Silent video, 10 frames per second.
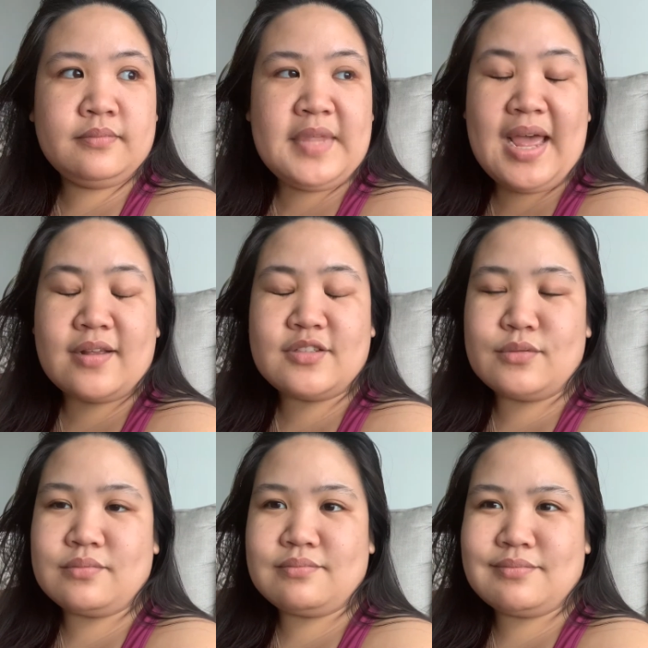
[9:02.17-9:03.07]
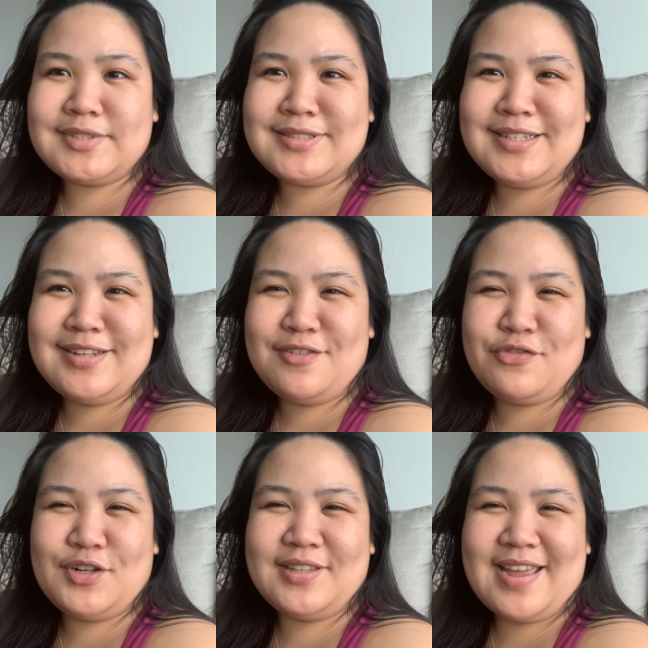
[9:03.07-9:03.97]
Yeah, so still a
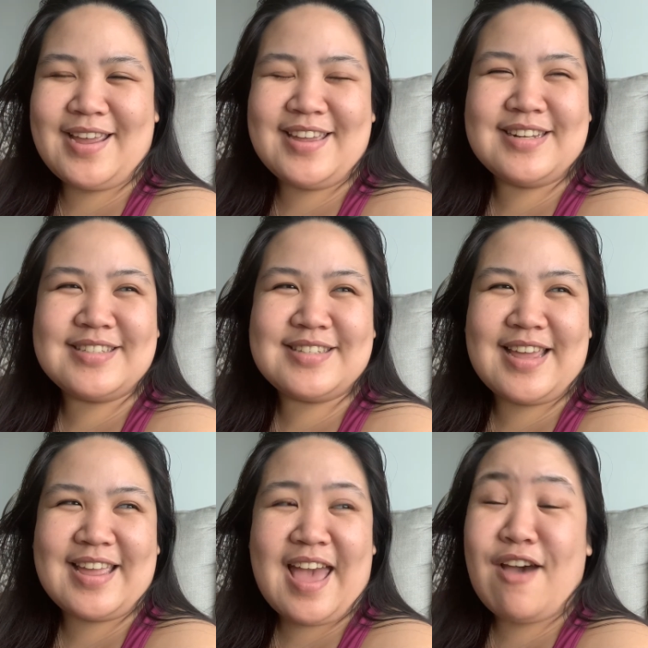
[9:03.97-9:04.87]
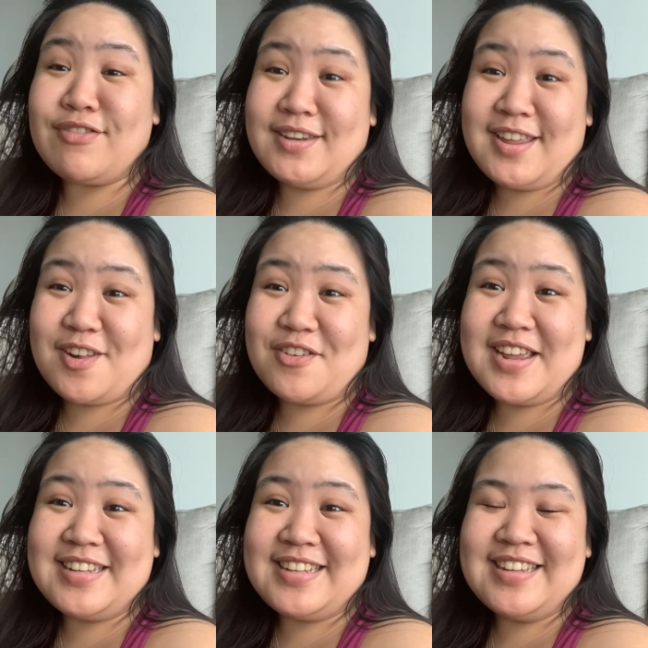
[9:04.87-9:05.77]
full day and it's like half the day
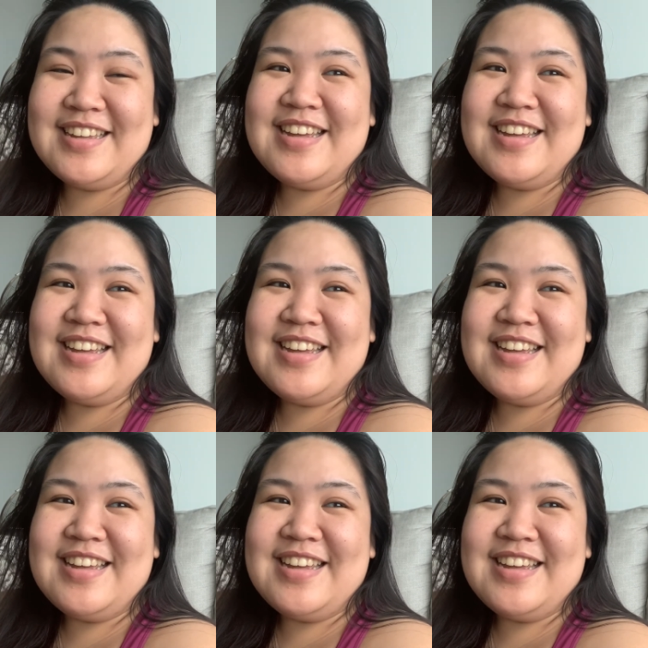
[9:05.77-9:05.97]
already.